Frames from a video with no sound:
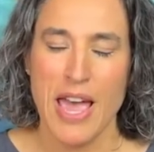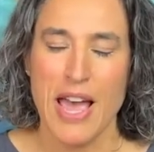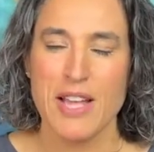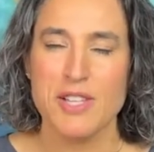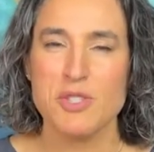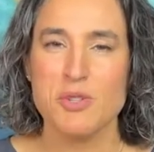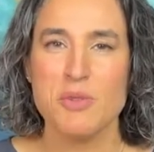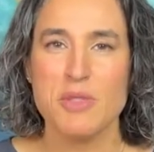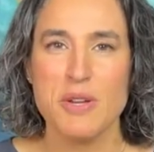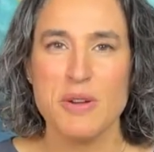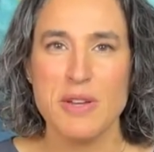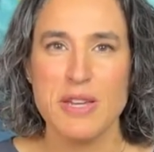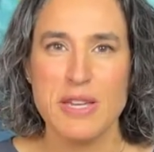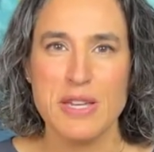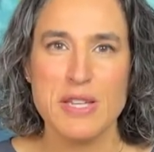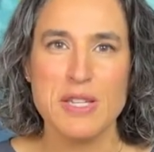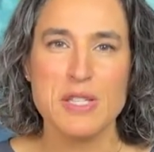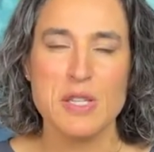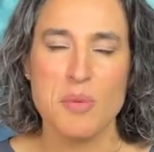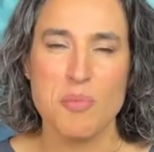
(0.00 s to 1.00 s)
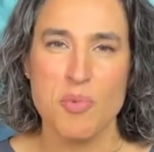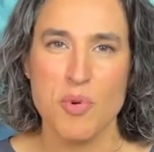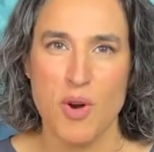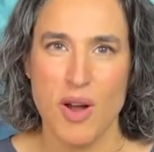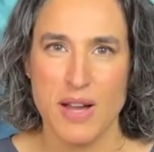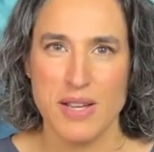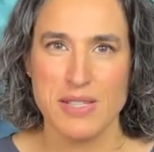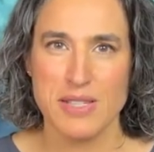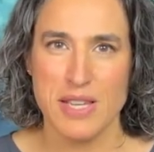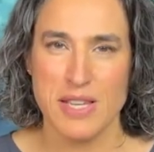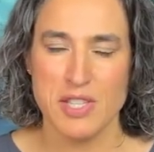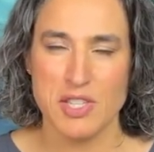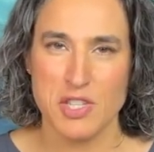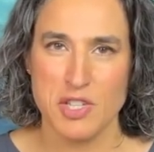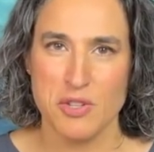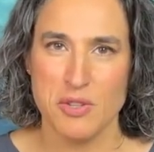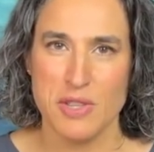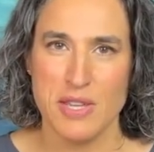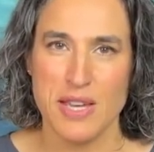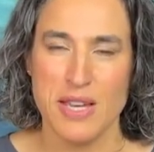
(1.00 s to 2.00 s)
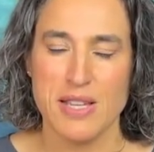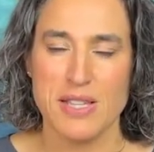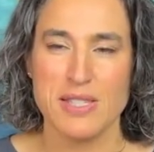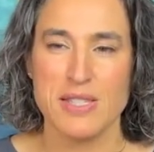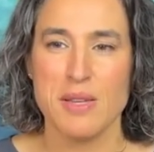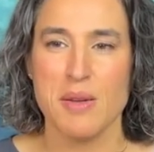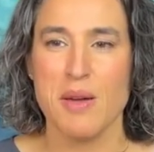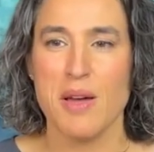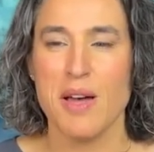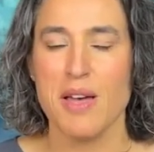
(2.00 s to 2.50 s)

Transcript: And so there is a process to this.